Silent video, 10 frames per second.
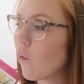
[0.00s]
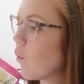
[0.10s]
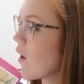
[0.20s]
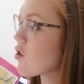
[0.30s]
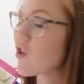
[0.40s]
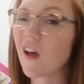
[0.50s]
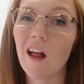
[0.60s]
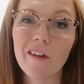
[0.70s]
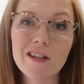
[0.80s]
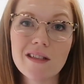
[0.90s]
while she
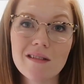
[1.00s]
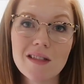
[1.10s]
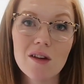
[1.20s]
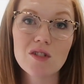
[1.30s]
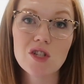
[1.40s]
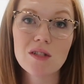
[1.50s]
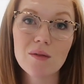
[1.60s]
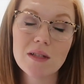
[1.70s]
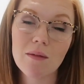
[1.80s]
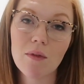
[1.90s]
colors, so she's
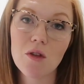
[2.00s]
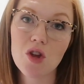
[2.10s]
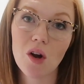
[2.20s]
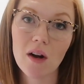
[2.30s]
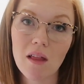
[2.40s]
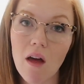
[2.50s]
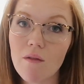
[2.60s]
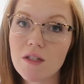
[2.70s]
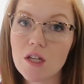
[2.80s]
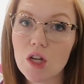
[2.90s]
doing something that she already
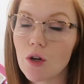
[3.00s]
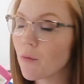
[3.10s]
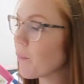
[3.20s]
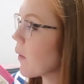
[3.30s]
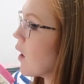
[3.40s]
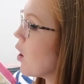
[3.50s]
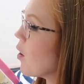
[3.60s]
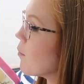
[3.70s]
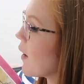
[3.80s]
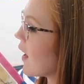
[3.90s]
loves to do.
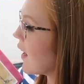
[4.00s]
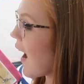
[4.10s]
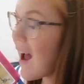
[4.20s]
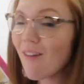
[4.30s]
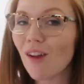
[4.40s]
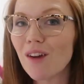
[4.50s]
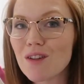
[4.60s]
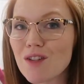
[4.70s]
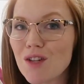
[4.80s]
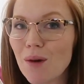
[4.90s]
But I haven't
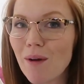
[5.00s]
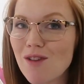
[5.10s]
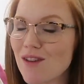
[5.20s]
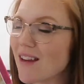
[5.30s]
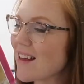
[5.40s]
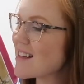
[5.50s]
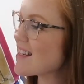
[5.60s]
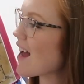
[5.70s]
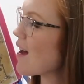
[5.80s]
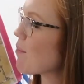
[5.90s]
looked too much into this
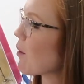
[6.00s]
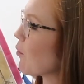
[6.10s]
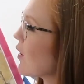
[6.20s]
yet, but I'm